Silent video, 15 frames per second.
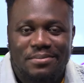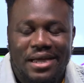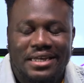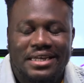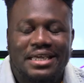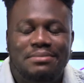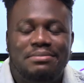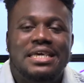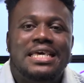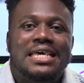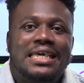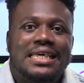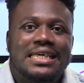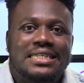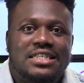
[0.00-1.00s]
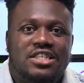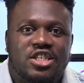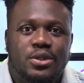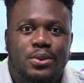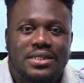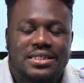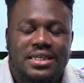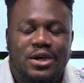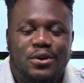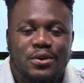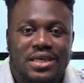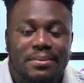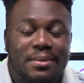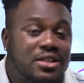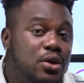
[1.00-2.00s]
My name is Chiwete
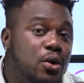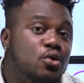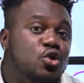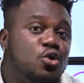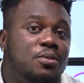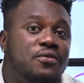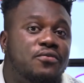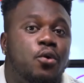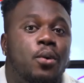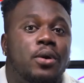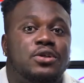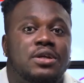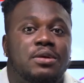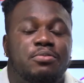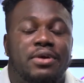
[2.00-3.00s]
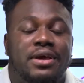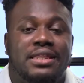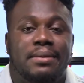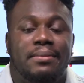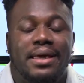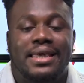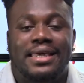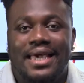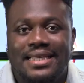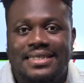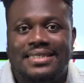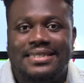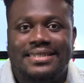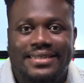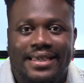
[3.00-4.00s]
Onyema. I told you before we went on the break that my
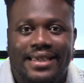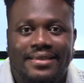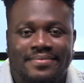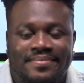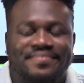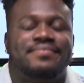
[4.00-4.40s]
guest today,